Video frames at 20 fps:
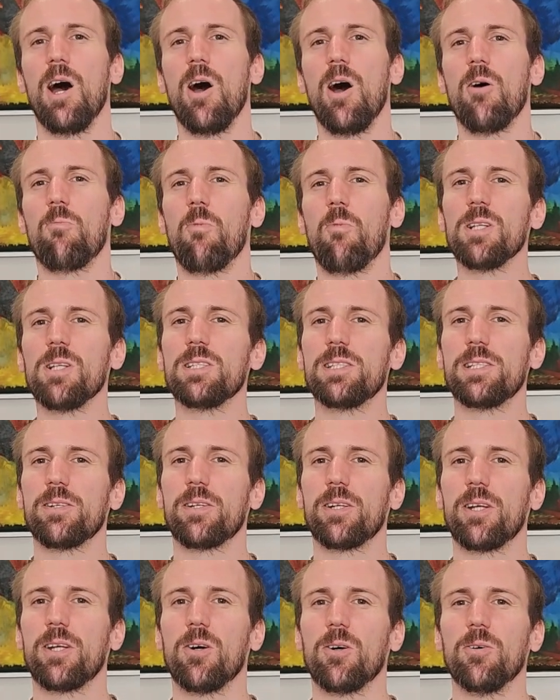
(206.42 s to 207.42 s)
Once you
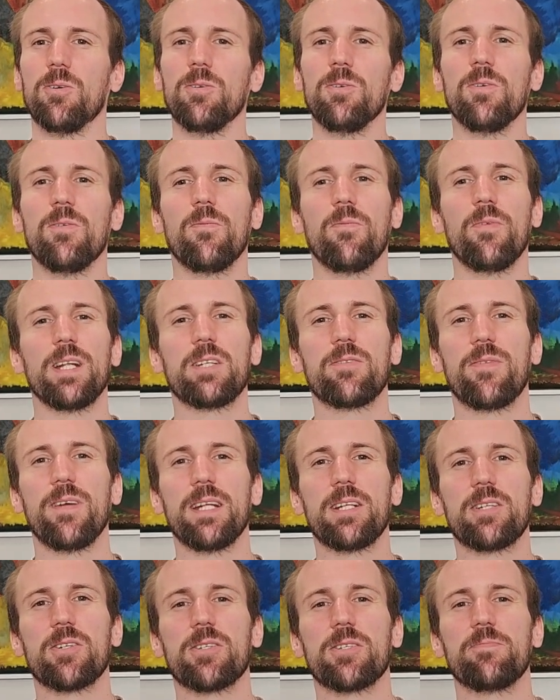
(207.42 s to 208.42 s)
know which
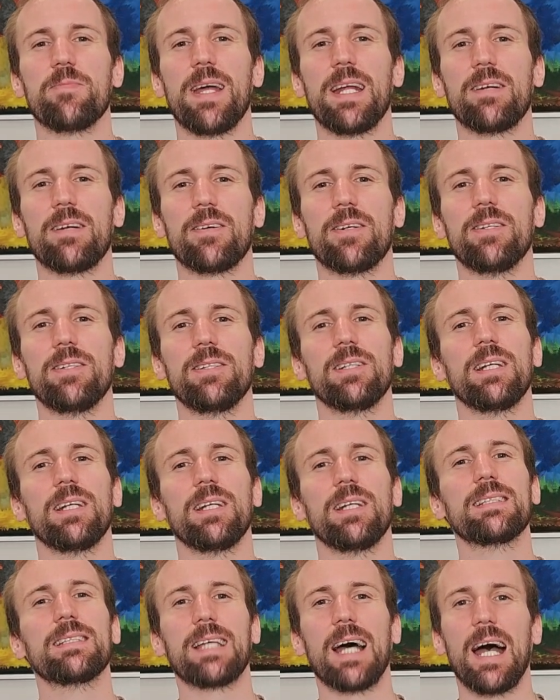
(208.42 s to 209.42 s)
features matter,
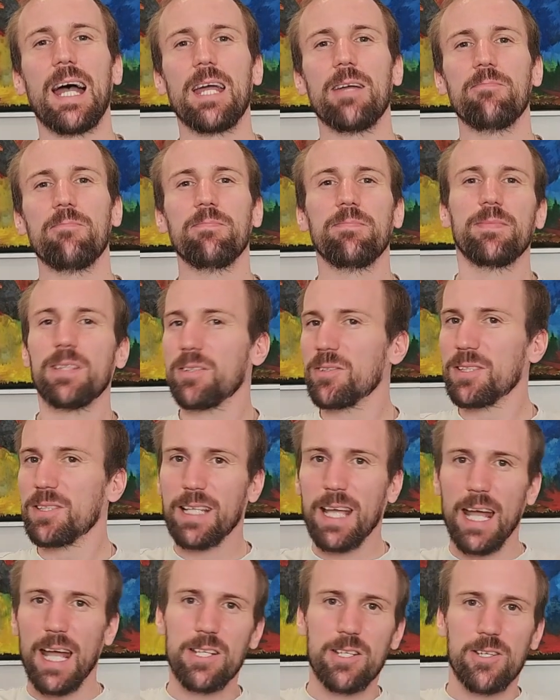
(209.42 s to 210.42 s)
it's time to
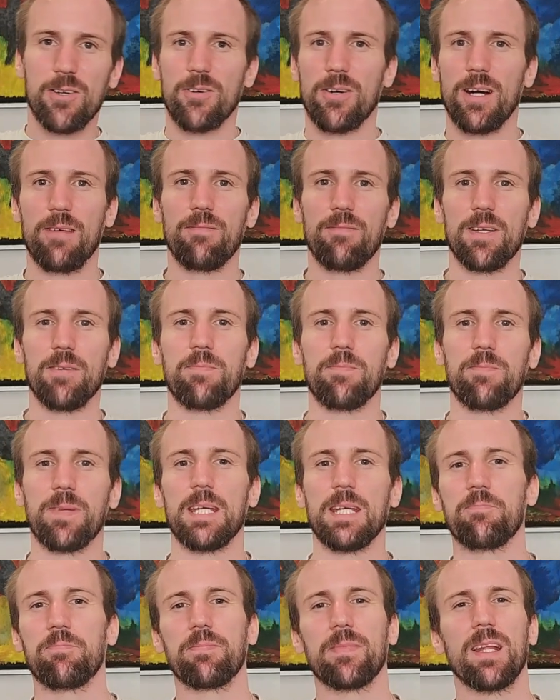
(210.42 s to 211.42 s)
sketch your
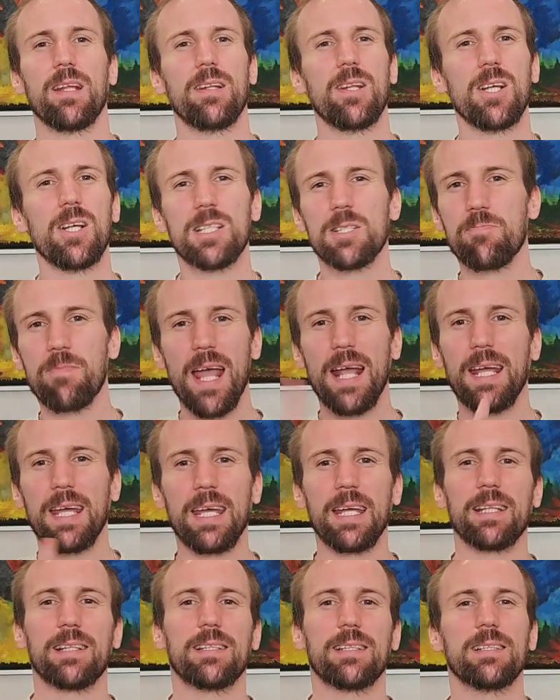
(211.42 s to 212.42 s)
MVP. Not spec
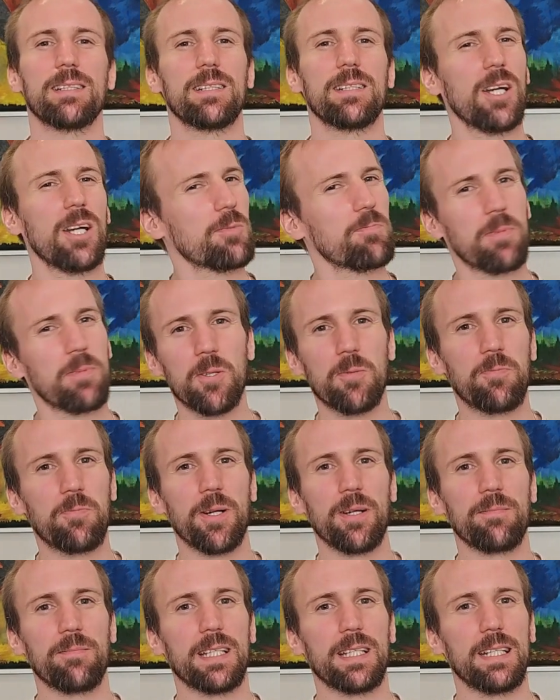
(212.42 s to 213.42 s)
it, not
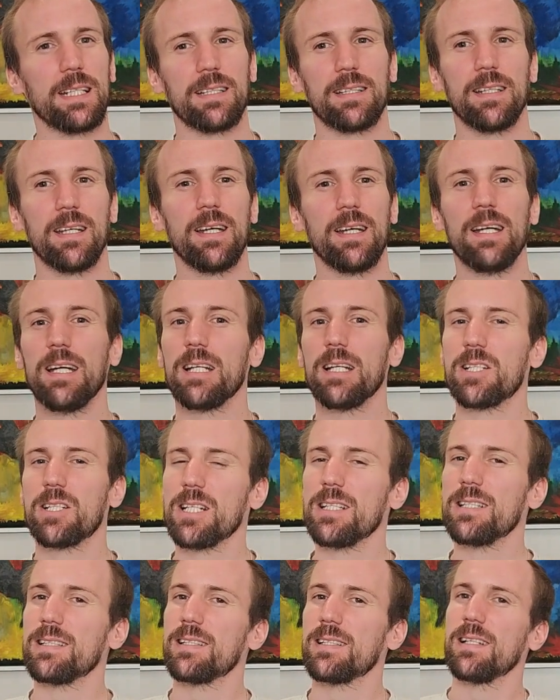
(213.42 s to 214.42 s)
blueprint it,
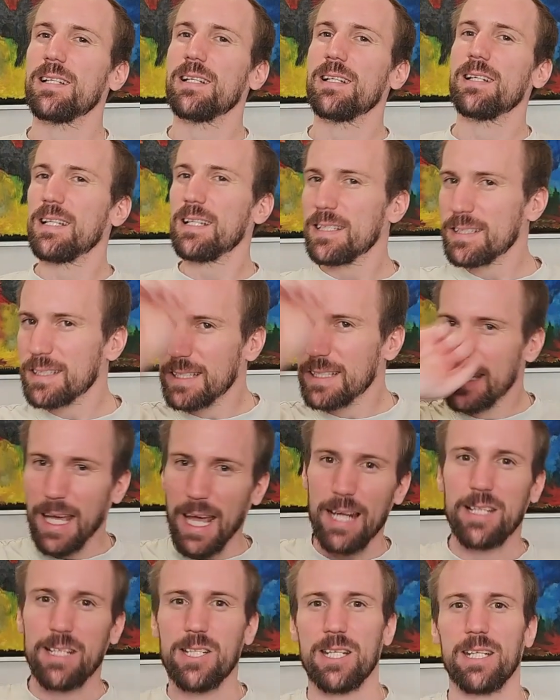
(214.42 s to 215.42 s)
just
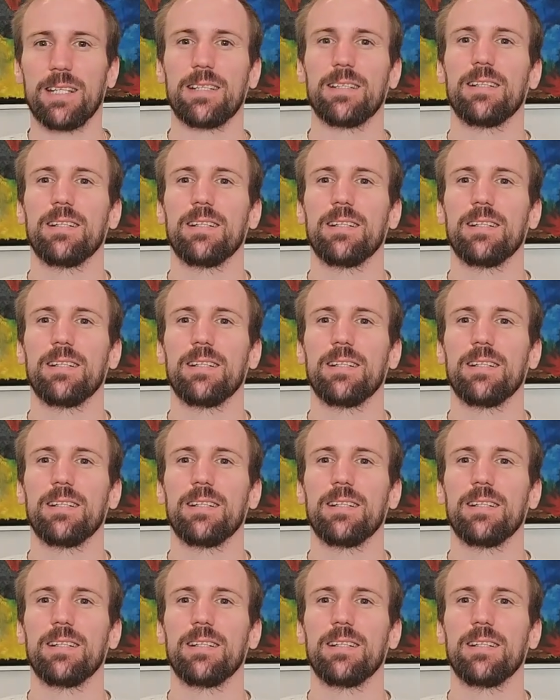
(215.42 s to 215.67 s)
sketch it.